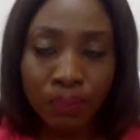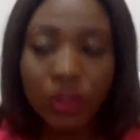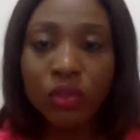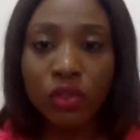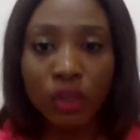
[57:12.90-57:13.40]

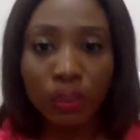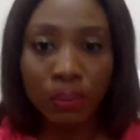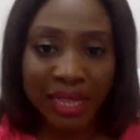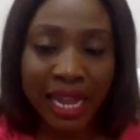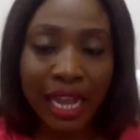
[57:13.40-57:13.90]
some
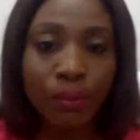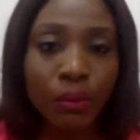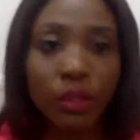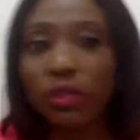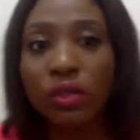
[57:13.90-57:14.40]
time,
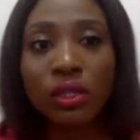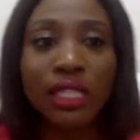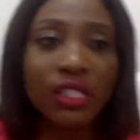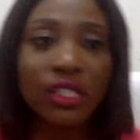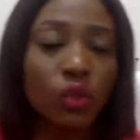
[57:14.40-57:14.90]
but so
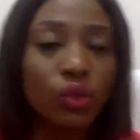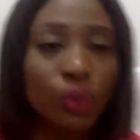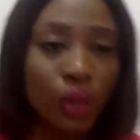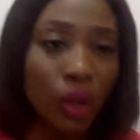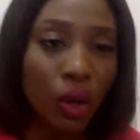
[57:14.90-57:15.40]
this isn't
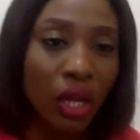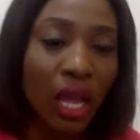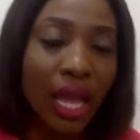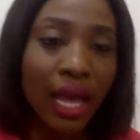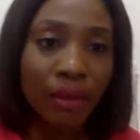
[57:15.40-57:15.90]
too long.
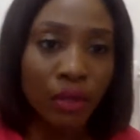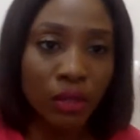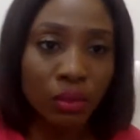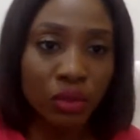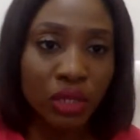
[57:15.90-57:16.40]
I'm
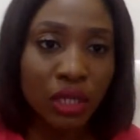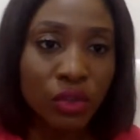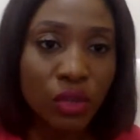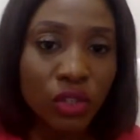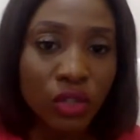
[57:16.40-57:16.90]
going to be reading
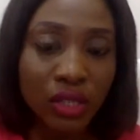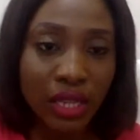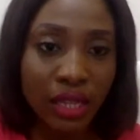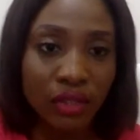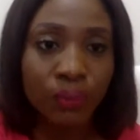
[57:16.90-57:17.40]
this question. It
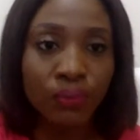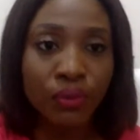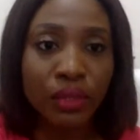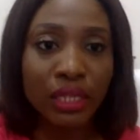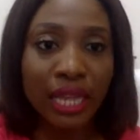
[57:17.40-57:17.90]
says,
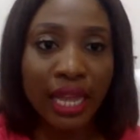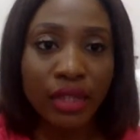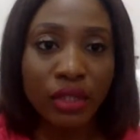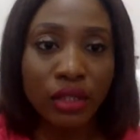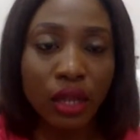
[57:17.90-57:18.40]

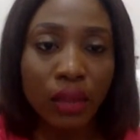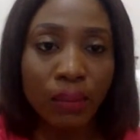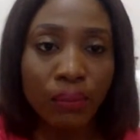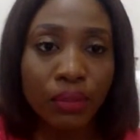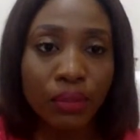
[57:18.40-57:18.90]
and
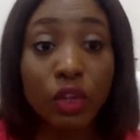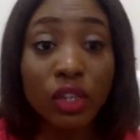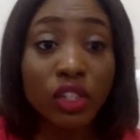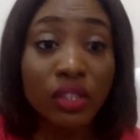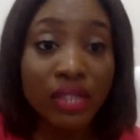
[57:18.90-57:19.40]
the
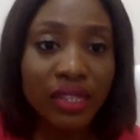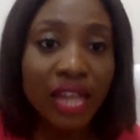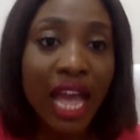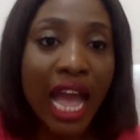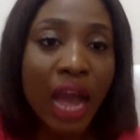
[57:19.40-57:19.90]
question says,
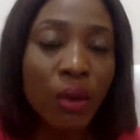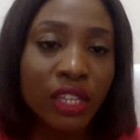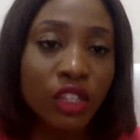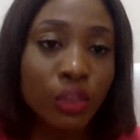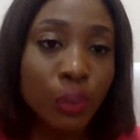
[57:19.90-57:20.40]
I was
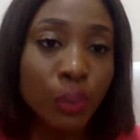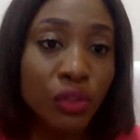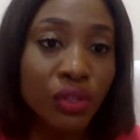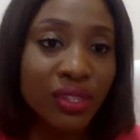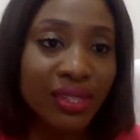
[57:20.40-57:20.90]
exposed
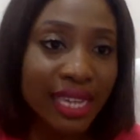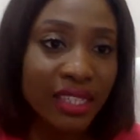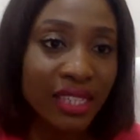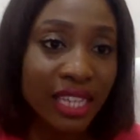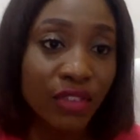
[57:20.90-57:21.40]
to
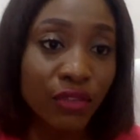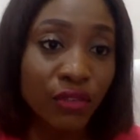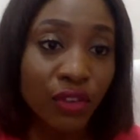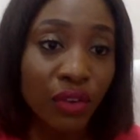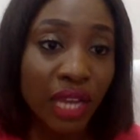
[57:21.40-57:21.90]
sex at a
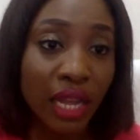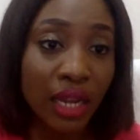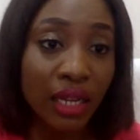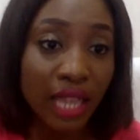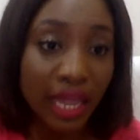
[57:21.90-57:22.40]
very
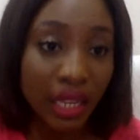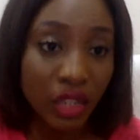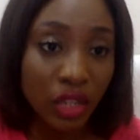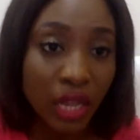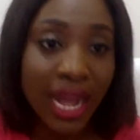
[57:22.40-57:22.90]
early
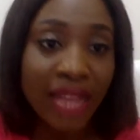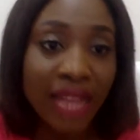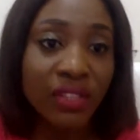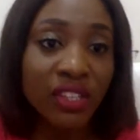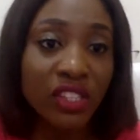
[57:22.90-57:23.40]
age,
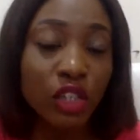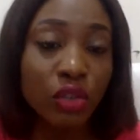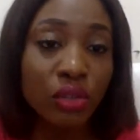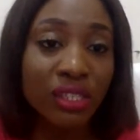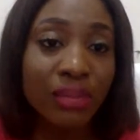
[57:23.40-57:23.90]
and this
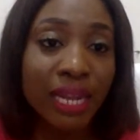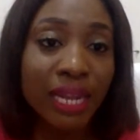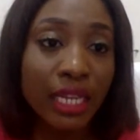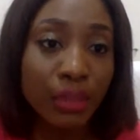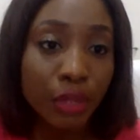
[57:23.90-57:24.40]
increased my
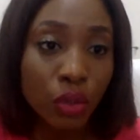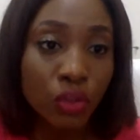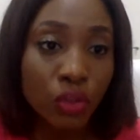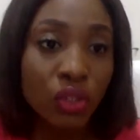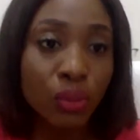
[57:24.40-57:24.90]
libido
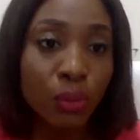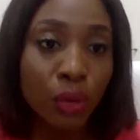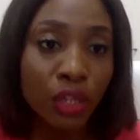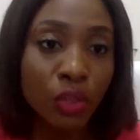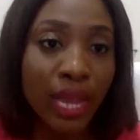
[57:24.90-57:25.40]
to the
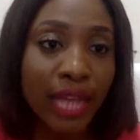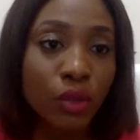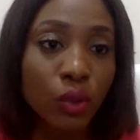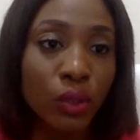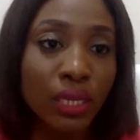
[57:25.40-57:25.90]
point where I
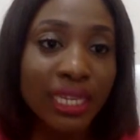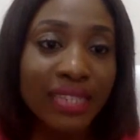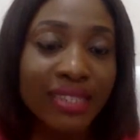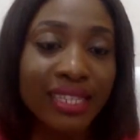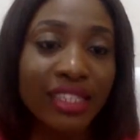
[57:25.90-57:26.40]
could only get
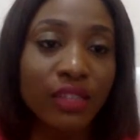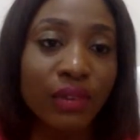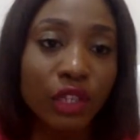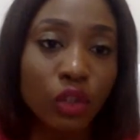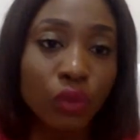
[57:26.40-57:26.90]

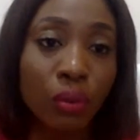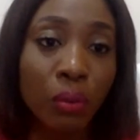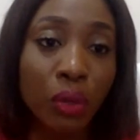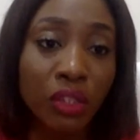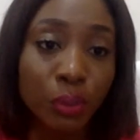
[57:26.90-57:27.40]
satisfaction from
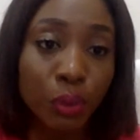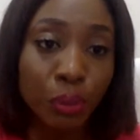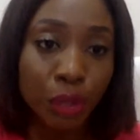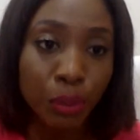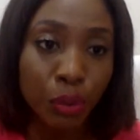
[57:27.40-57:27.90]
multiple
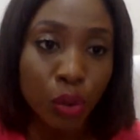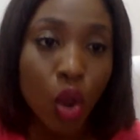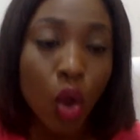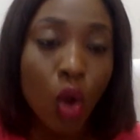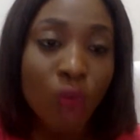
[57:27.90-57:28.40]
people
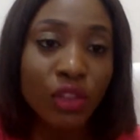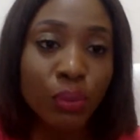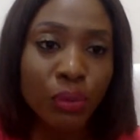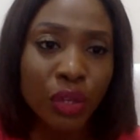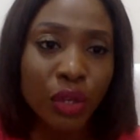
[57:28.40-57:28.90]
over the
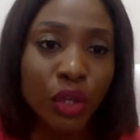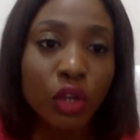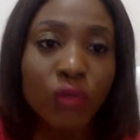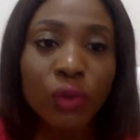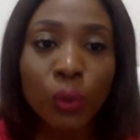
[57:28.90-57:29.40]
period
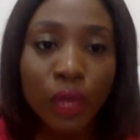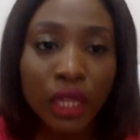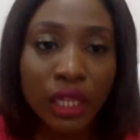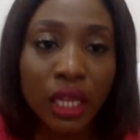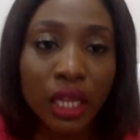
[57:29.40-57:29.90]
of a week.
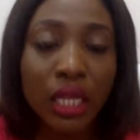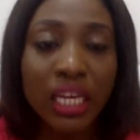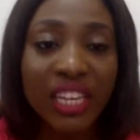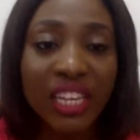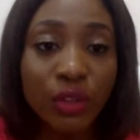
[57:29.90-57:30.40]

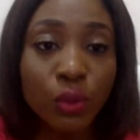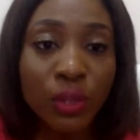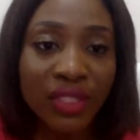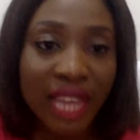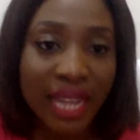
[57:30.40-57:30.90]
Even
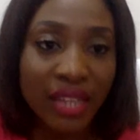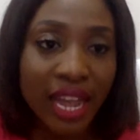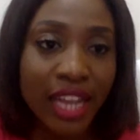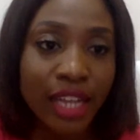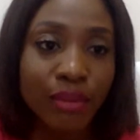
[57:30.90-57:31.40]
with that,
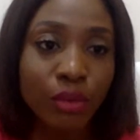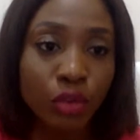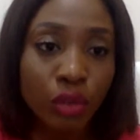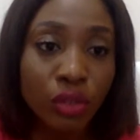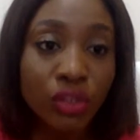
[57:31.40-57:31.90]
I am
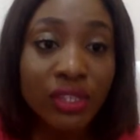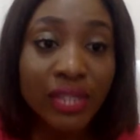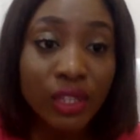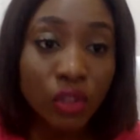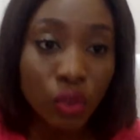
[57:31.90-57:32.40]
drawn to
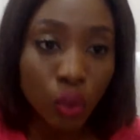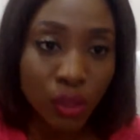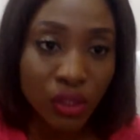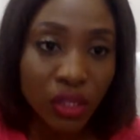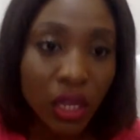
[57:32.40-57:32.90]
sex
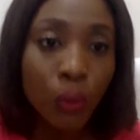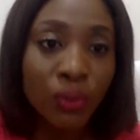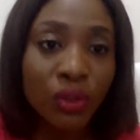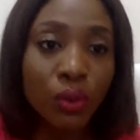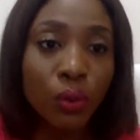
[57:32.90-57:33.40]
toys
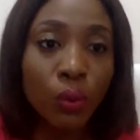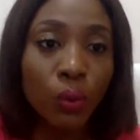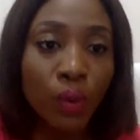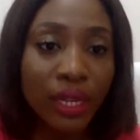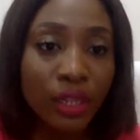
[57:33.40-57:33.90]

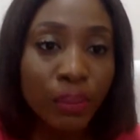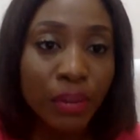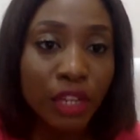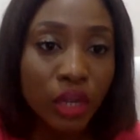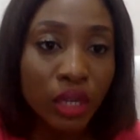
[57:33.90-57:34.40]
when the
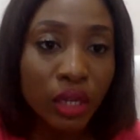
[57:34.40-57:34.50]
pleasure